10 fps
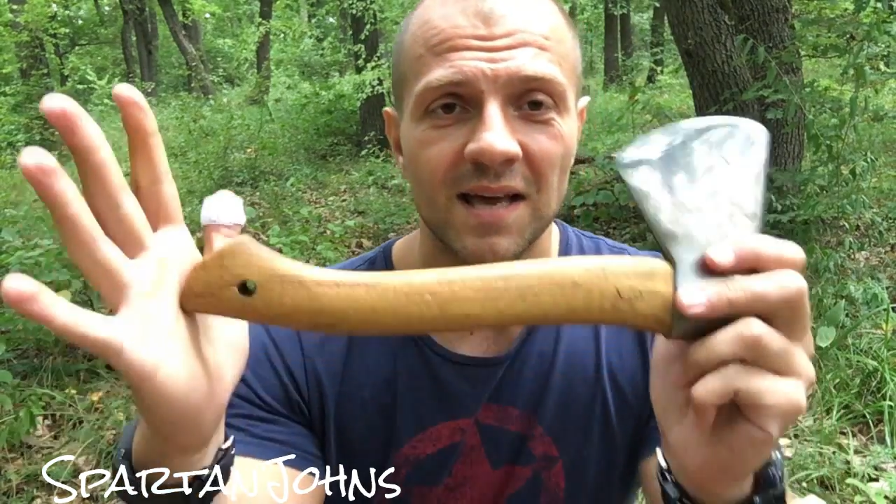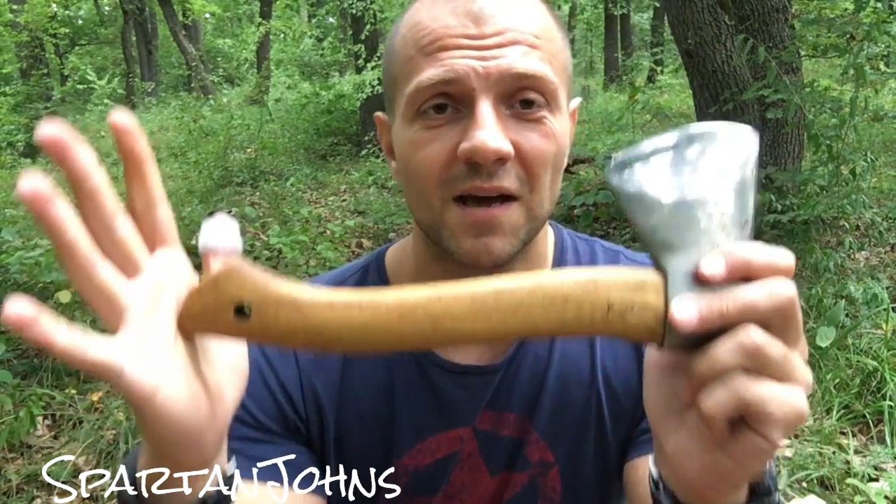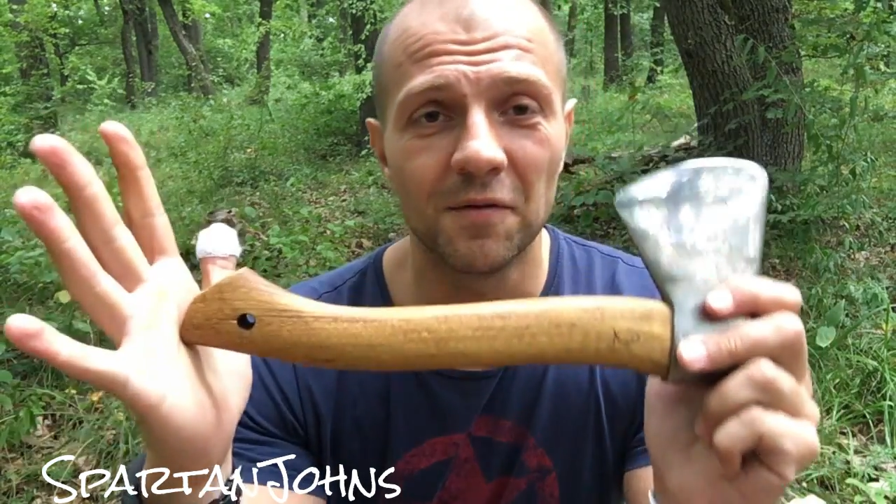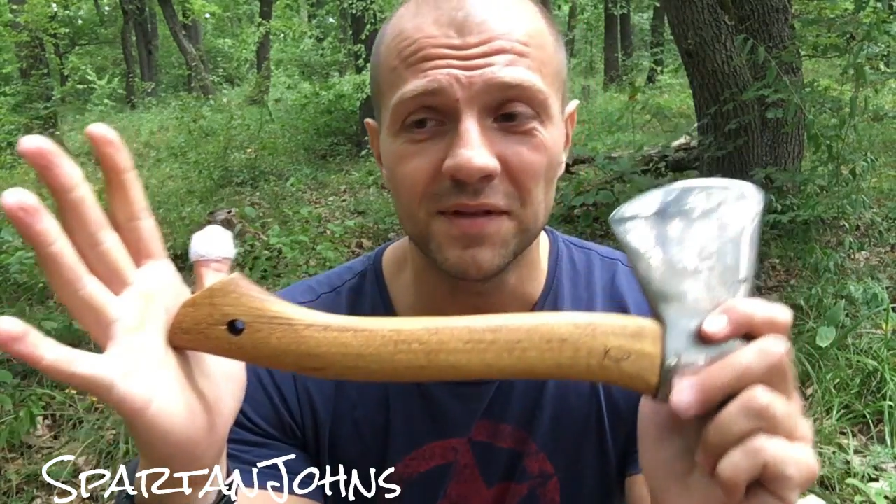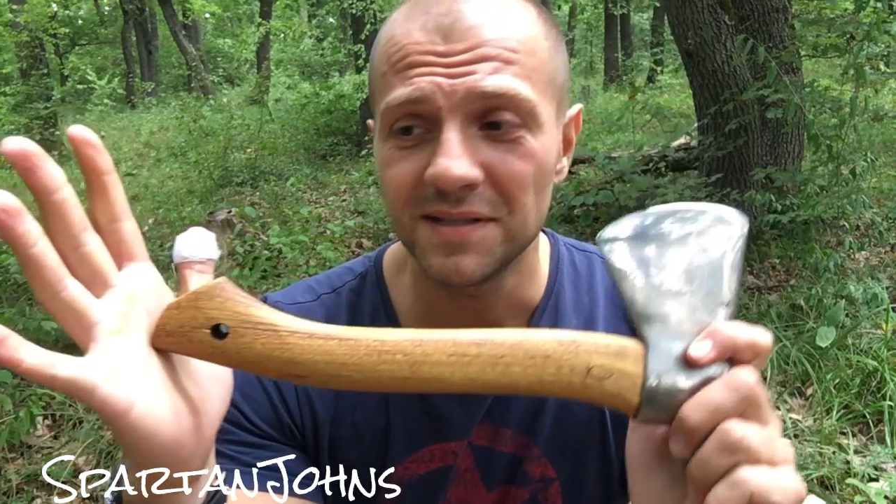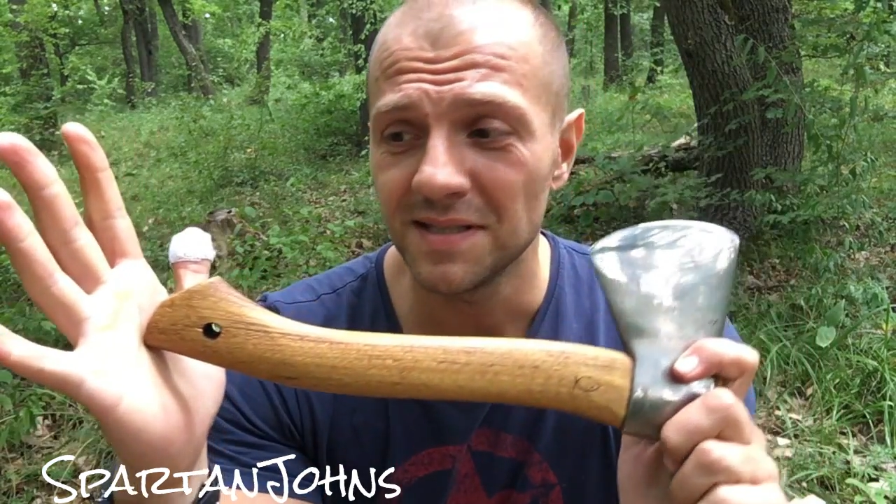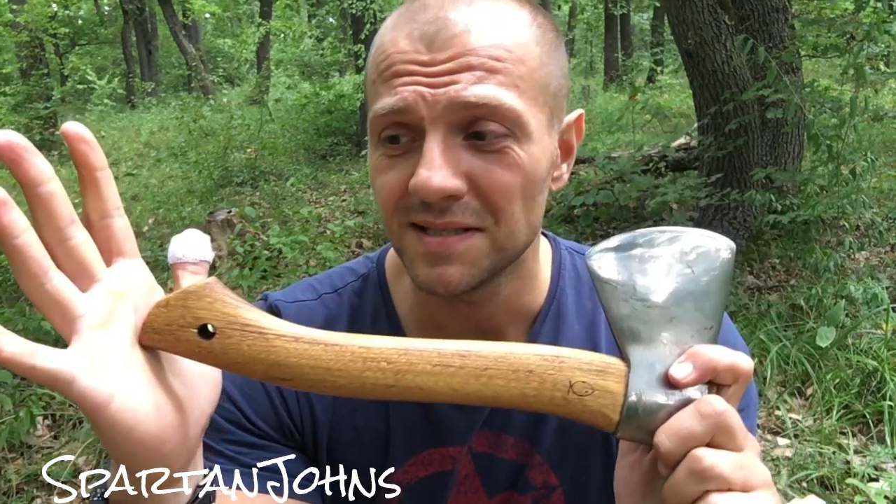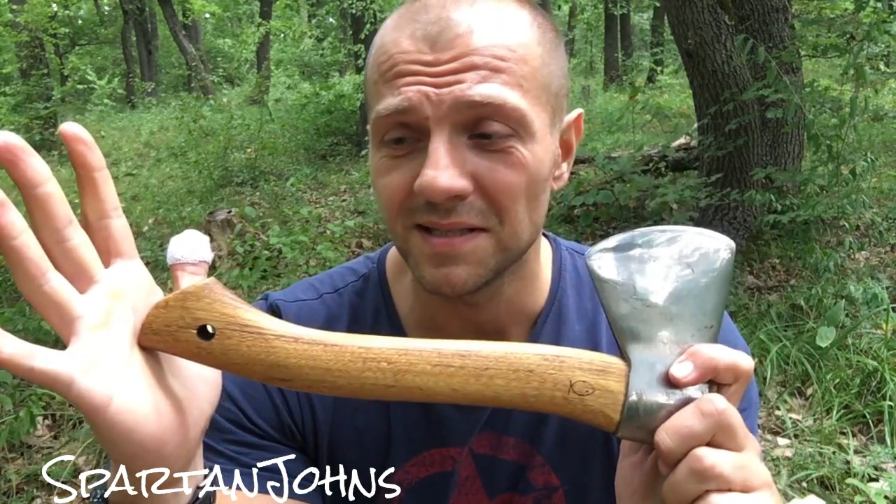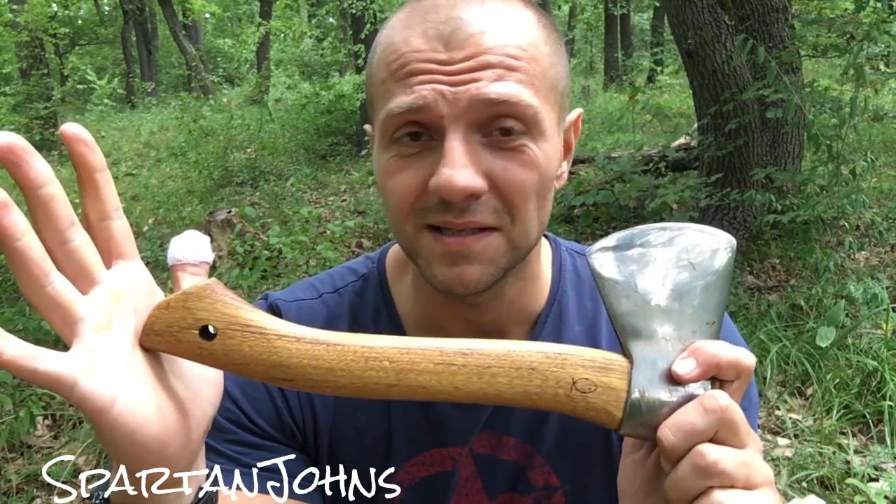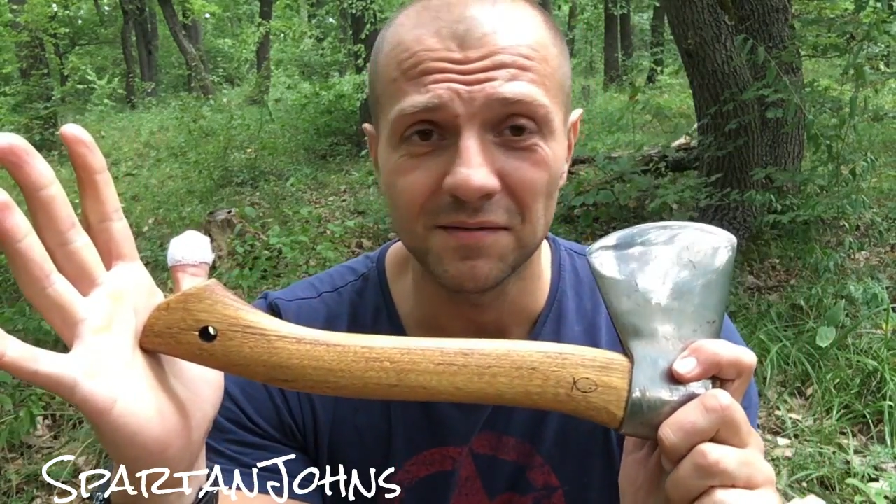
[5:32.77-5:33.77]
Now this is
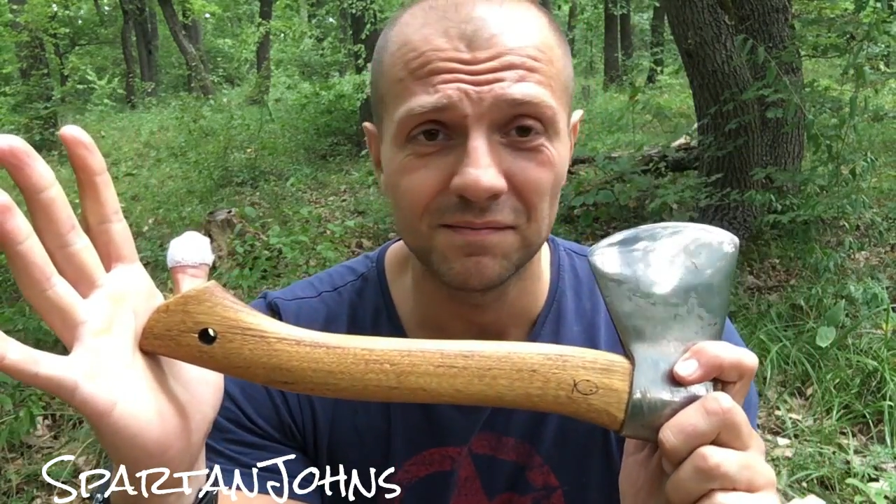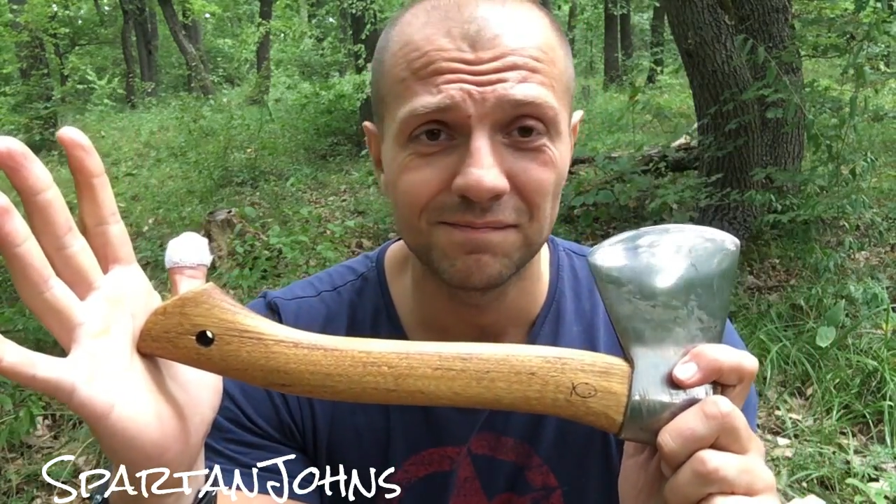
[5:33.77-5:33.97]
a